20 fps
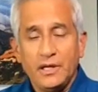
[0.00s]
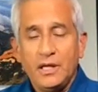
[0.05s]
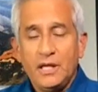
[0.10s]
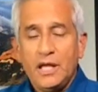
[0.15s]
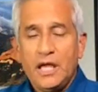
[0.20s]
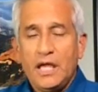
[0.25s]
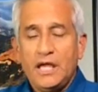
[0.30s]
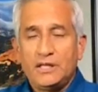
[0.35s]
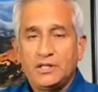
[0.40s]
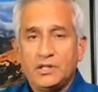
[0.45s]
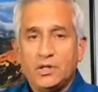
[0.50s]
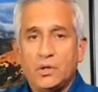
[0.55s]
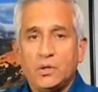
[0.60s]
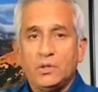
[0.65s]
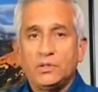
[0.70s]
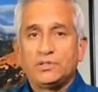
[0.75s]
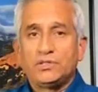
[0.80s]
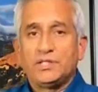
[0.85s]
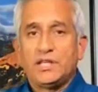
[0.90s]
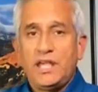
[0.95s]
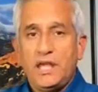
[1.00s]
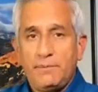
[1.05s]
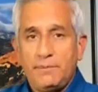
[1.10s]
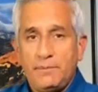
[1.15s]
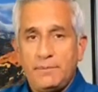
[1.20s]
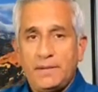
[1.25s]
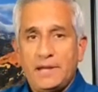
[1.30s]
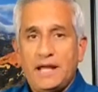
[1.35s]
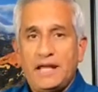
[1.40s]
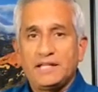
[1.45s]
and the goal is to keep
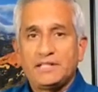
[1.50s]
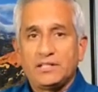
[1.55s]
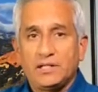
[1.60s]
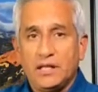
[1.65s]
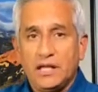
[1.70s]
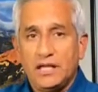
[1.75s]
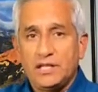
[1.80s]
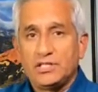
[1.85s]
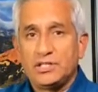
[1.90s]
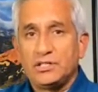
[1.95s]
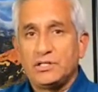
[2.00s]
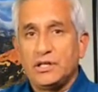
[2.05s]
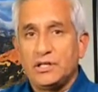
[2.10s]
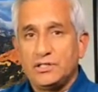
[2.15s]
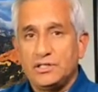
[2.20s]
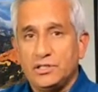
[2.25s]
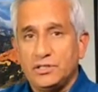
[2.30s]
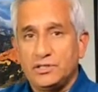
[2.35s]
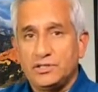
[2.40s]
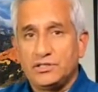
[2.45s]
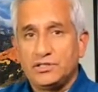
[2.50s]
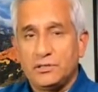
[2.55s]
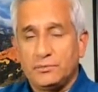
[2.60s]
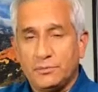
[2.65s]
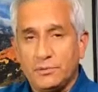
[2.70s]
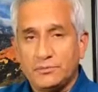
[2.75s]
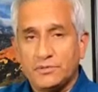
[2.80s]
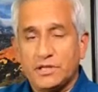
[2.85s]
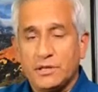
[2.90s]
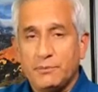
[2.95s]
him in isolation until his
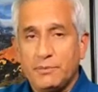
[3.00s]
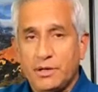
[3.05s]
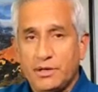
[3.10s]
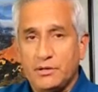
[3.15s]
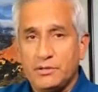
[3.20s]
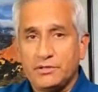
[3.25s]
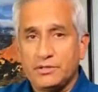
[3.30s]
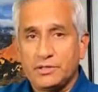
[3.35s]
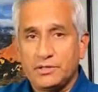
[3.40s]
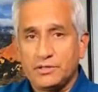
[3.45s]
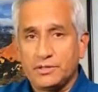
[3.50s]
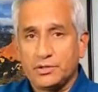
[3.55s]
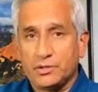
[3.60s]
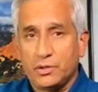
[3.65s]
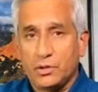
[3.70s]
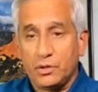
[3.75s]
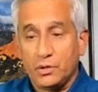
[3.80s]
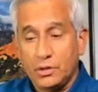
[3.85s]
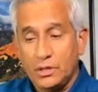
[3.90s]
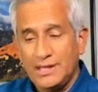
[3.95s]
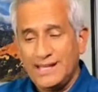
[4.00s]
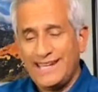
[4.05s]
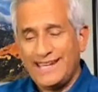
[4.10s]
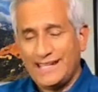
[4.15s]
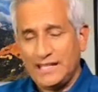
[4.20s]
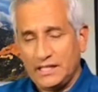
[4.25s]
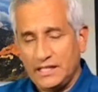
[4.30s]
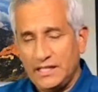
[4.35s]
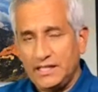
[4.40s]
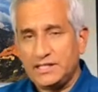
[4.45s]
symptoms get better under control,
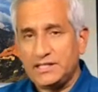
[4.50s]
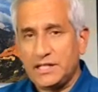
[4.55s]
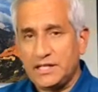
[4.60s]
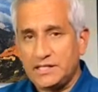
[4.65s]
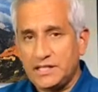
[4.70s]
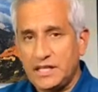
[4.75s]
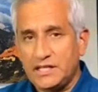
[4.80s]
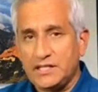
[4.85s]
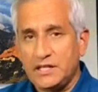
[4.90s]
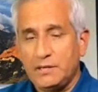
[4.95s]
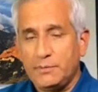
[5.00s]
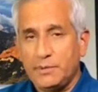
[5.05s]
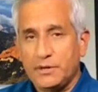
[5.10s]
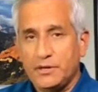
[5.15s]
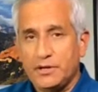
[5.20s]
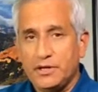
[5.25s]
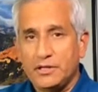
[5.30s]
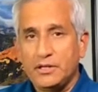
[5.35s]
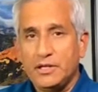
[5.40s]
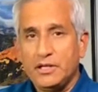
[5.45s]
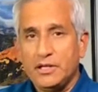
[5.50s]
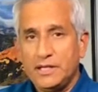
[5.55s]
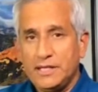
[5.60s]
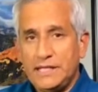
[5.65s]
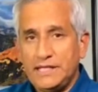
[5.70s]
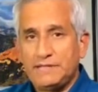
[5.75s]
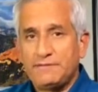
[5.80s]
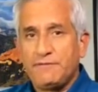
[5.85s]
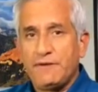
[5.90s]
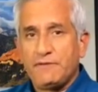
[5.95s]
at least that 10-day period.
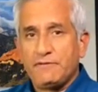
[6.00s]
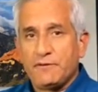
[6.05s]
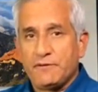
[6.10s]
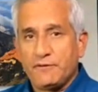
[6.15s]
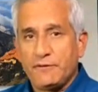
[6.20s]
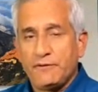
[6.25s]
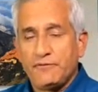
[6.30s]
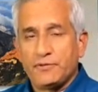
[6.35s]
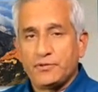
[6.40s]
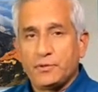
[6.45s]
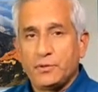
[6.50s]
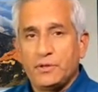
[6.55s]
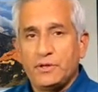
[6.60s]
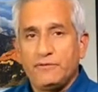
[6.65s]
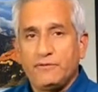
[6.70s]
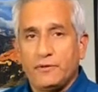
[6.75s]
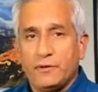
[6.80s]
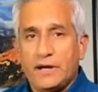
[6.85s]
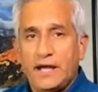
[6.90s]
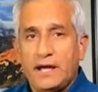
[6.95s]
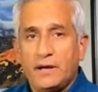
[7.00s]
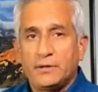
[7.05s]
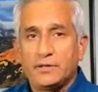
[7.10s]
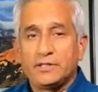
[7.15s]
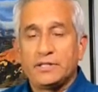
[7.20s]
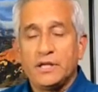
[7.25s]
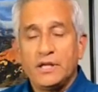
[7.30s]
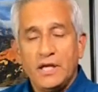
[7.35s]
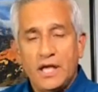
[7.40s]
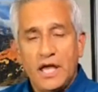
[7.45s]
He's fever-free for 24
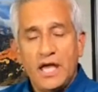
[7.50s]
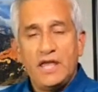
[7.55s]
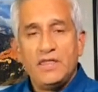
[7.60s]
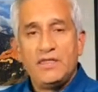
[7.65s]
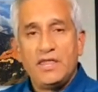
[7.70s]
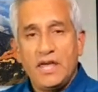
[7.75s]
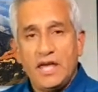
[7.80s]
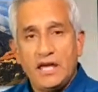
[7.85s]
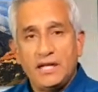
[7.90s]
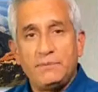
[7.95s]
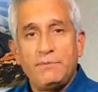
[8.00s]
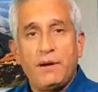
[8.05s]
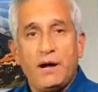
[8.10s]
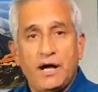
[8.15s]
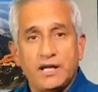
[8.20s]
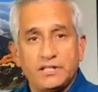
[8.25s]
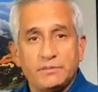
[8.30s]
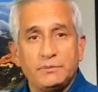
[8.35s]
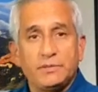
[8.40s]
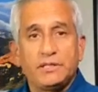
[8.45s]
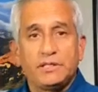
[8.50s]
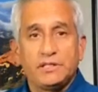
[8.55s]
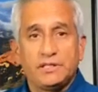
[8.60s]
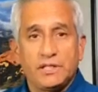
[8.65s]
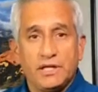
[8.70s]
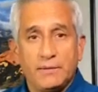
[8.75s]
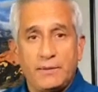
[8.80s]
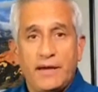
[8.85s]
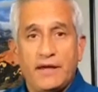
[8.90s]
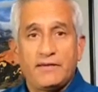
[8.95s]
hours, and then possibly could
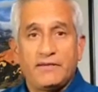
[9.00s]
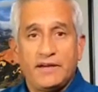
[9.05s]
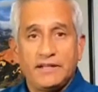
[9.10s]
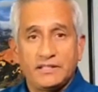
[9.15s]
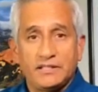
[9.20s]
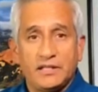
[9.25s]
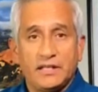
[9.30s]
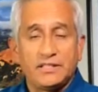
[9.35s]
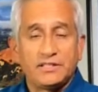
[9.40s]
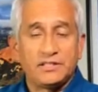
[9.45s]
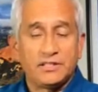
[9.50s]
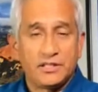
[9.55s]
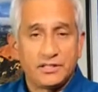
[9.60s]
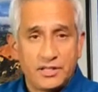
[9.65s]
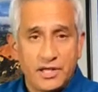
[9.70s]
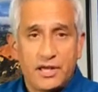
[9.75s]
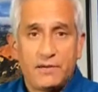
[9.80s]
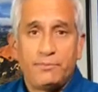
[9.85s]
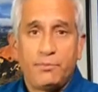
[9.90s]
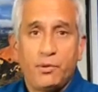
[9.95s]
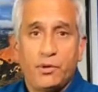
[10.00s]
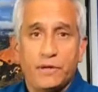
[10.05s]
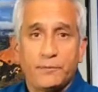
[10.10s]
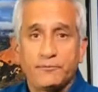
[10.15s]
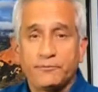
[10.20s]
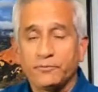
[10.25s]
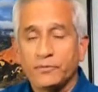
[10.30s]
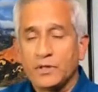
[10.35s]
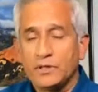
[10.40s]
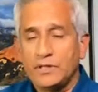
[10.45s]
come out of isolation at that point.
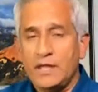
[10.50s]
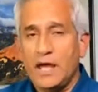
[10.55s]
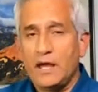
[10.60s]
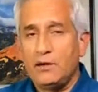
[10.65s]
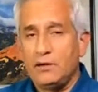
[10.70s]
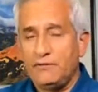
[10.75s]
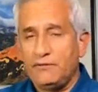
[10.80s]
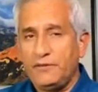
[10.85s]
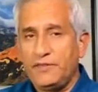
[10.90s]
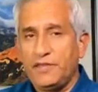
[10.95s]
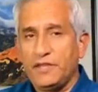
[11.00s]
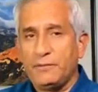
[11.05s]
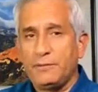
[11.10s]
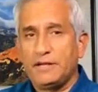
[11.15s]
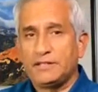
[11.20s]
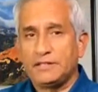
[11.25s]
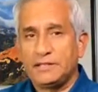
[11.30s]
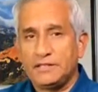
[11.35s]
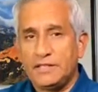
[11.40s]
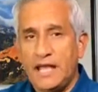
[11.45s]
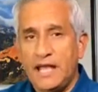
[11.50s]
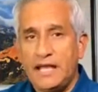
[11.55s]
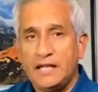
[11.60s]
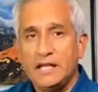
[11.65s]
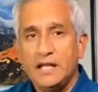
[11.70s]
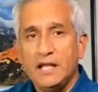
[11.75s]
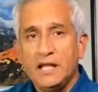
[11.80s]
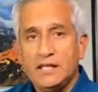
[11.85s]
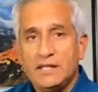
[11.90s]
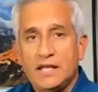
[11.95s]
Now, if you think about the
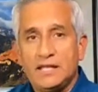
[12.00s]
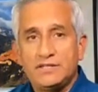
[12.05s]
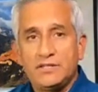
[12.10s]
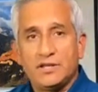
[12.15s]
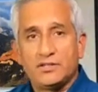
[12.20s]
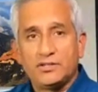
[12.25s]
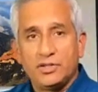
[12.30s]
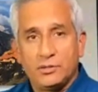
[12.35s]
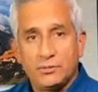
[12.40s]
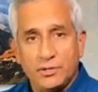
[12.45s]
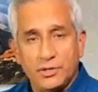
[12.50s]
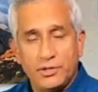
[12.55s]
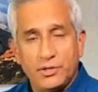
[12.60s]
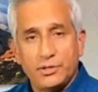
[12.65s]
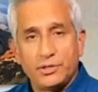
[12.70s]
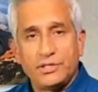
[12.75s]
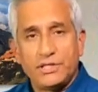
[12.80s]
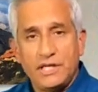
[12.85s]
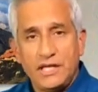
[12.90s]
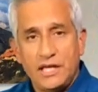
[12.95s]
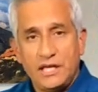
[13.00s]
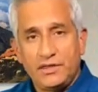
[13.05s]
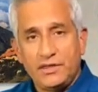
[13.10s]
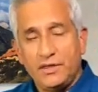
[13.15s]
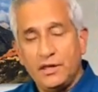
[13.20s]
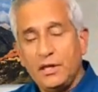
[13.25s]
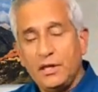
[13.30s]
date, that's October 13th.